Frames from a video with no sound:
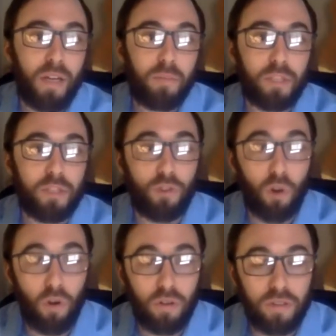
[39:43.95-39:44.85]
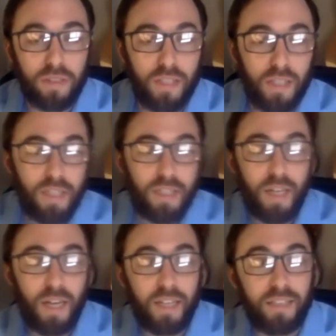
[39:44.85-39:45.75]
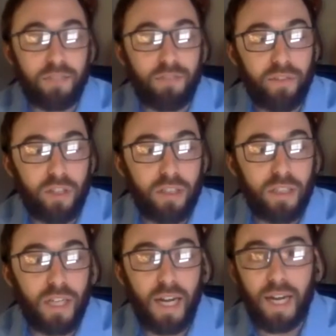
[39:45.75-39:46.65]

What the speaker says: patrols the Hudson River